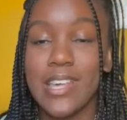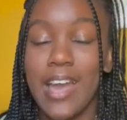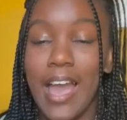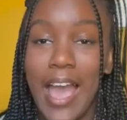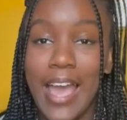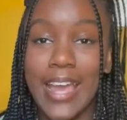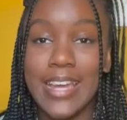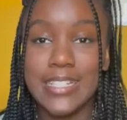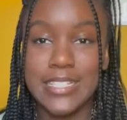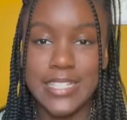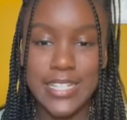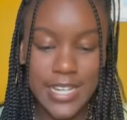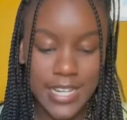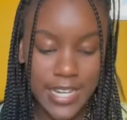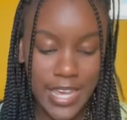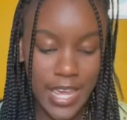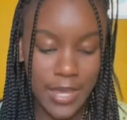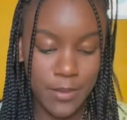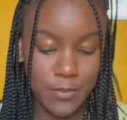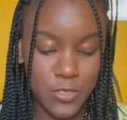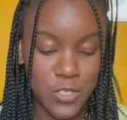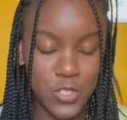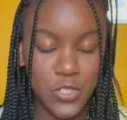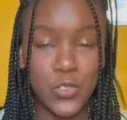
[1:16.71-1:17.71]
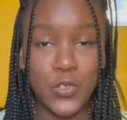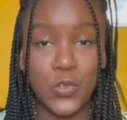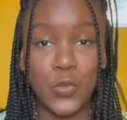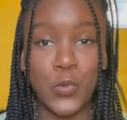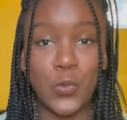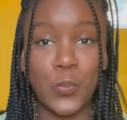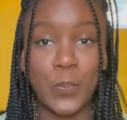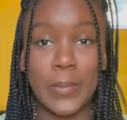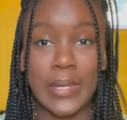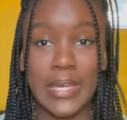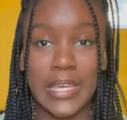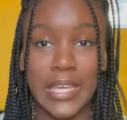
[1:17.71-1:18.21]
idea came
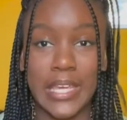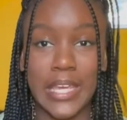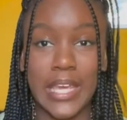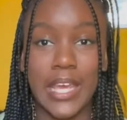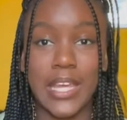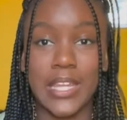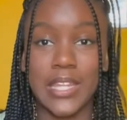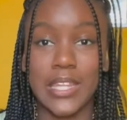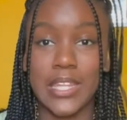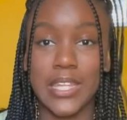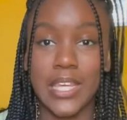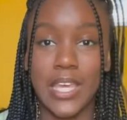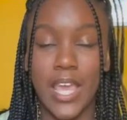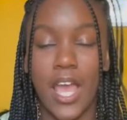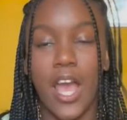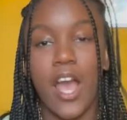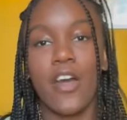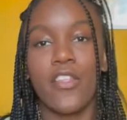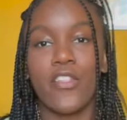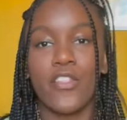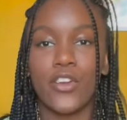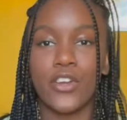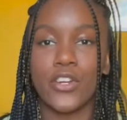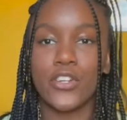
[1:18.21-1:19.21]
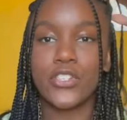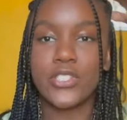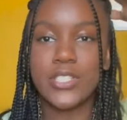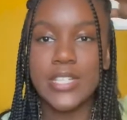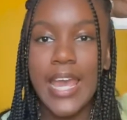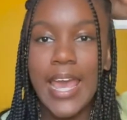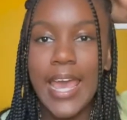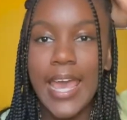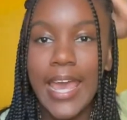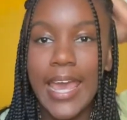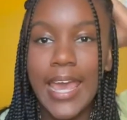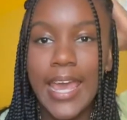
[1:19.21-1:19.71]
to me the other
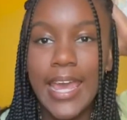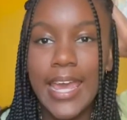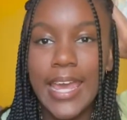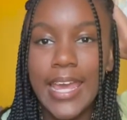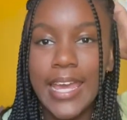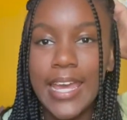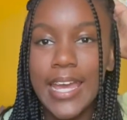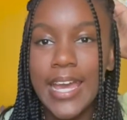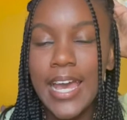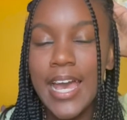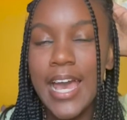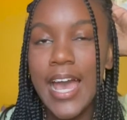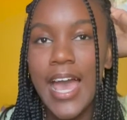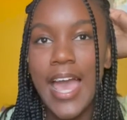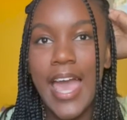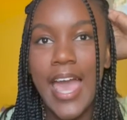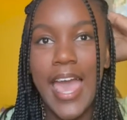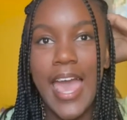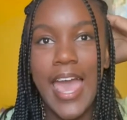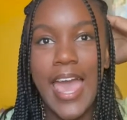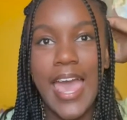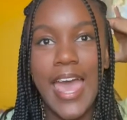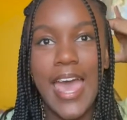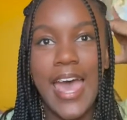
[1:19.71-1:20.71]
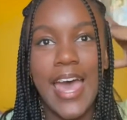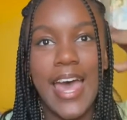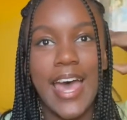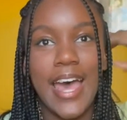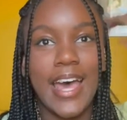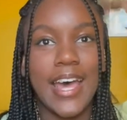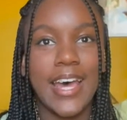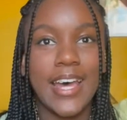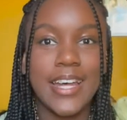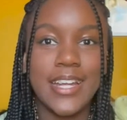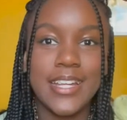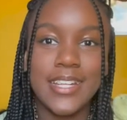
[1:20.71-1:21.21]
day
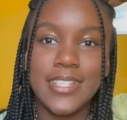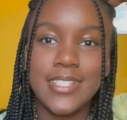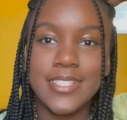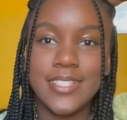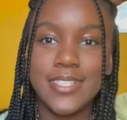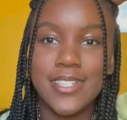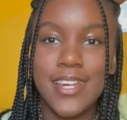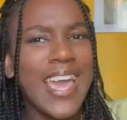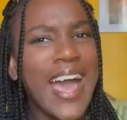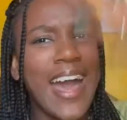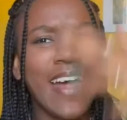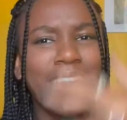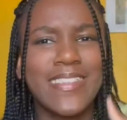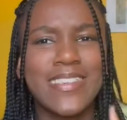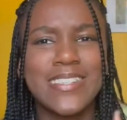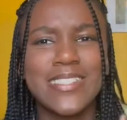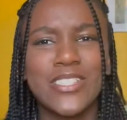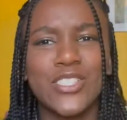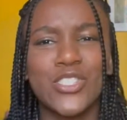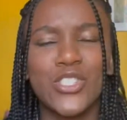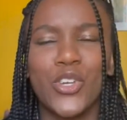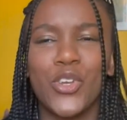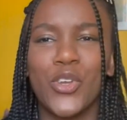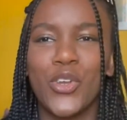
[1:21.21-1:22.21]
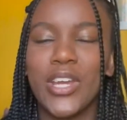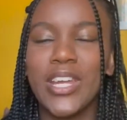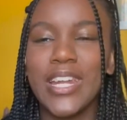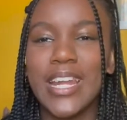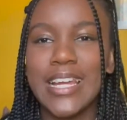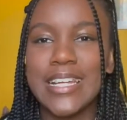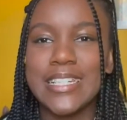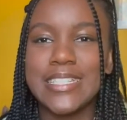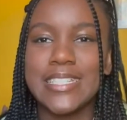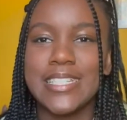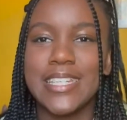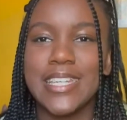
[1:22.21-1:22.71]
and oh, this is a great
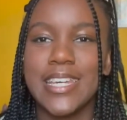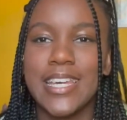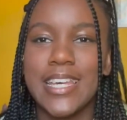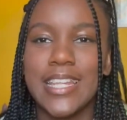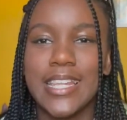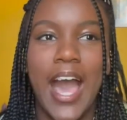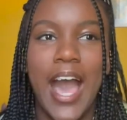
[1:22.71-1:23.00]
idea.